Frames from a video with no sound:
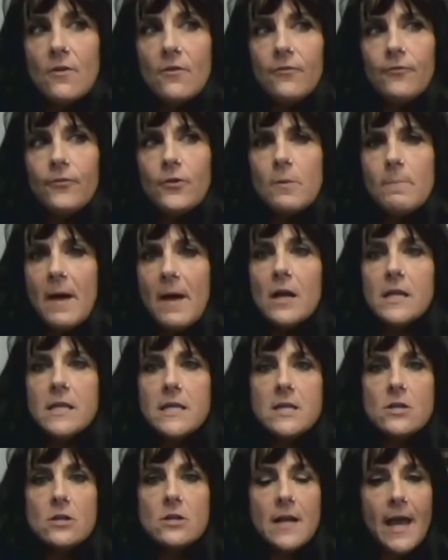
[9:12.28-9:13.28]
For about 1.5
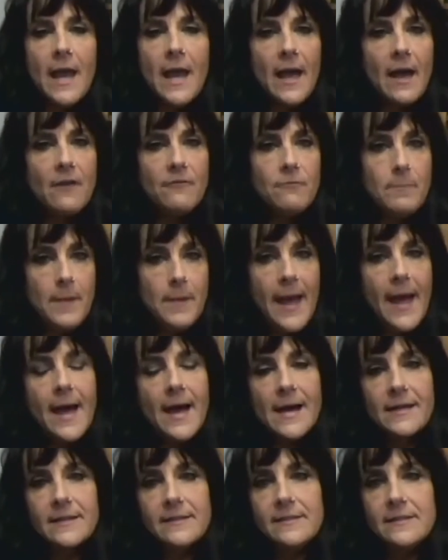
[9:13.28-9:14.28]
years
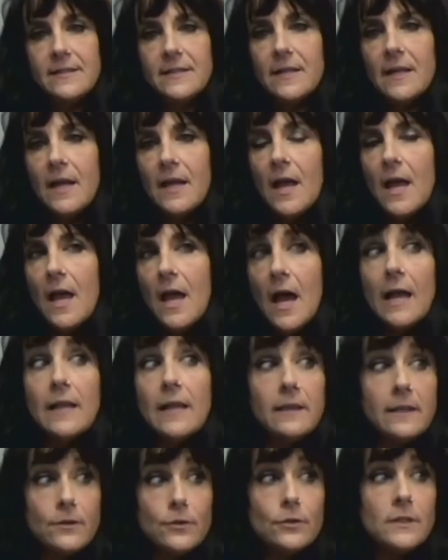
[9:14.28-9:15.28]
past, I
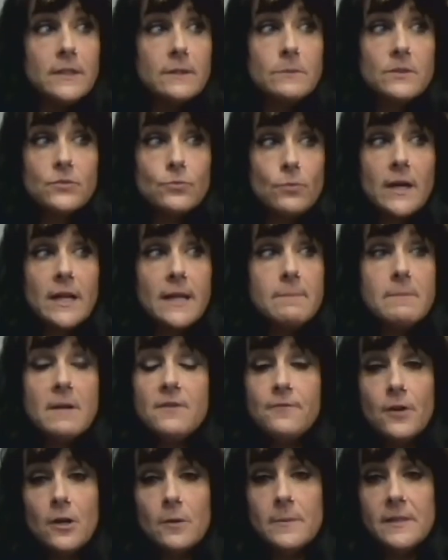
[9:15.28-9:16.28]
literally was running my
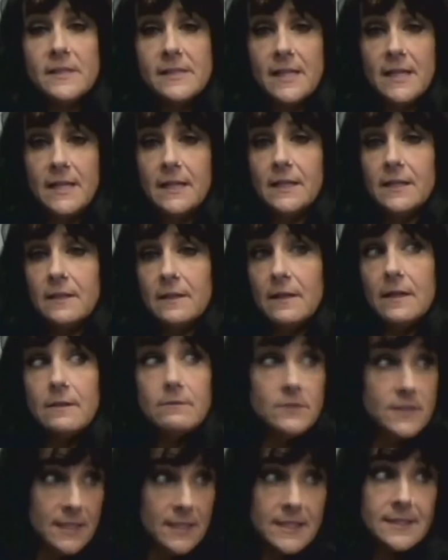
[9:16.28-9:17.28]
pharmacy.
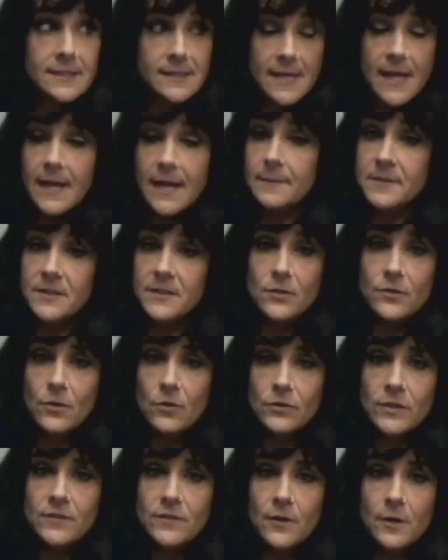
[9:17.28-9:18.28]
To this day, I'm still the
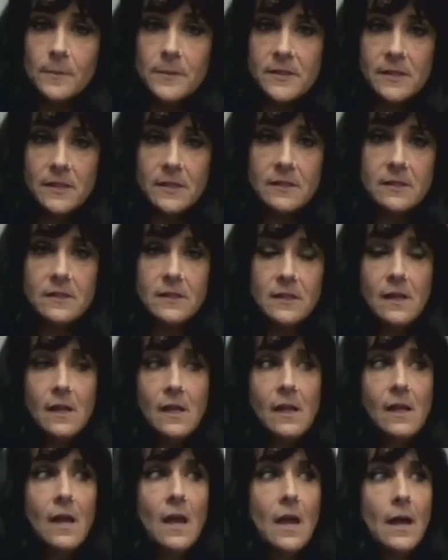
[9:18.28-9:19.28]
only pharmacist.
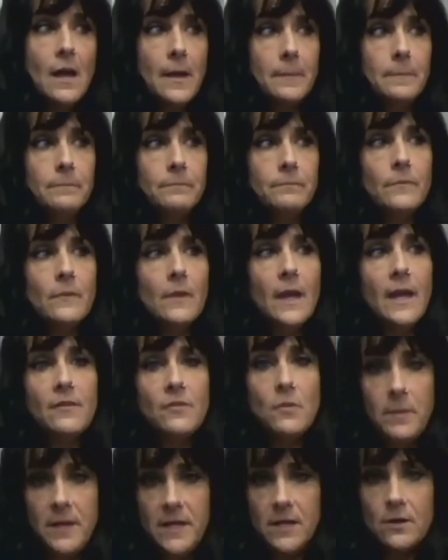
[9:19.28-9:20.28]
I have
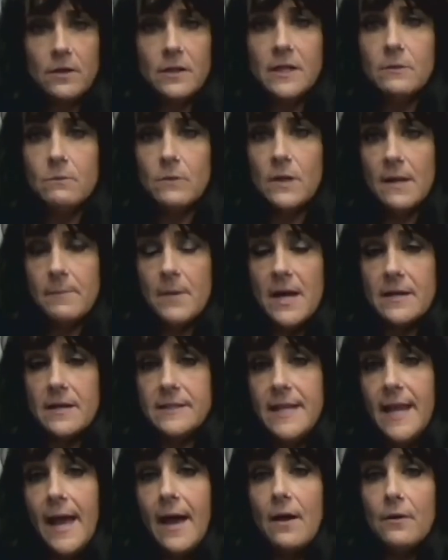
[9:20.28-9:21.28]
a PRN when I'm out of
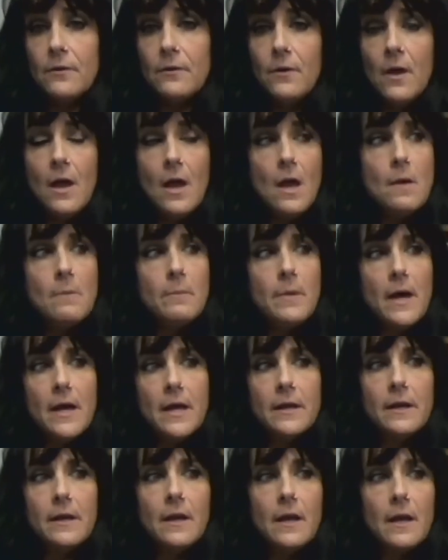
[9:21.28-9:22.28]
town,
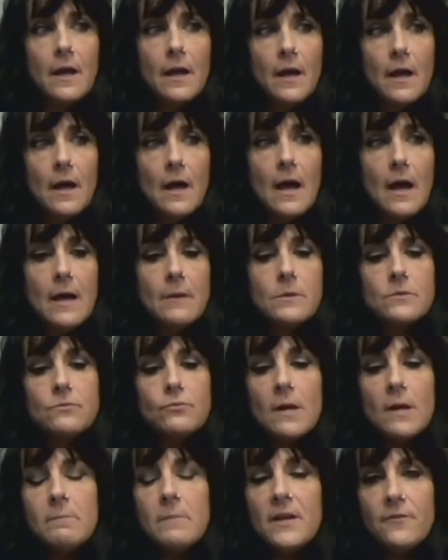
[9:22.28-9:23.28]
but I would
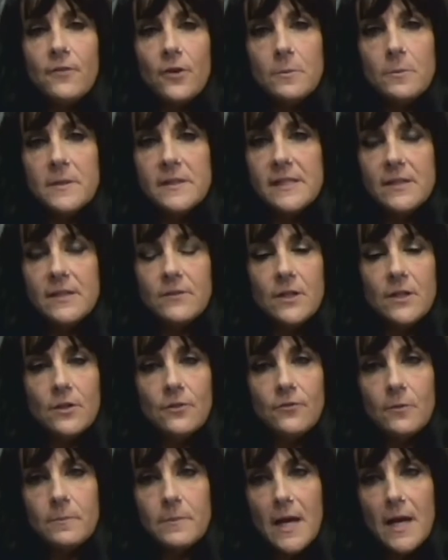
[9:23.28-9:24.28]
run my pharmacy,
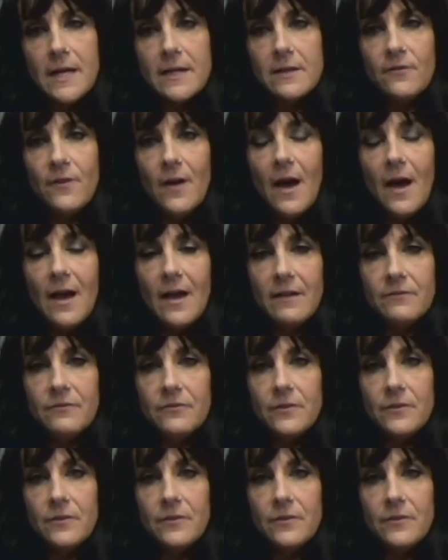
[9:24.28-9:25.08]
from 9 to 5.